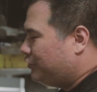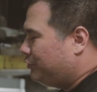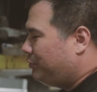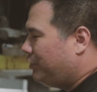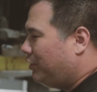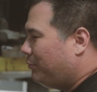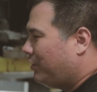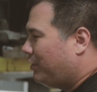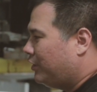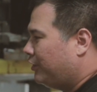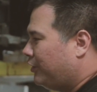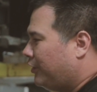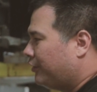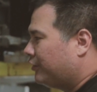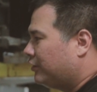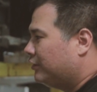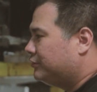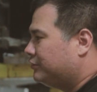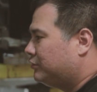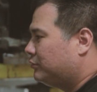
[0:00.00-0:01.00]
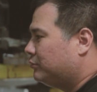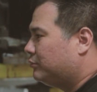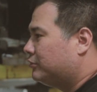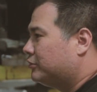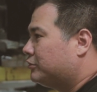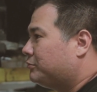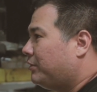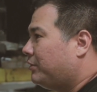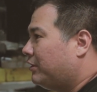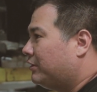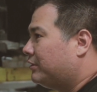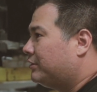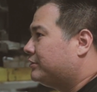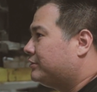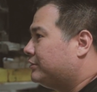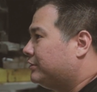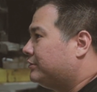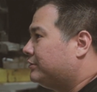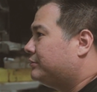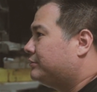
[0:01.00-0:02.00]
should be about another 100 horsepower.
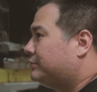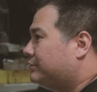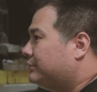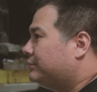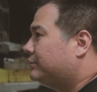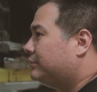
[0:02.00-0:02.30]
So.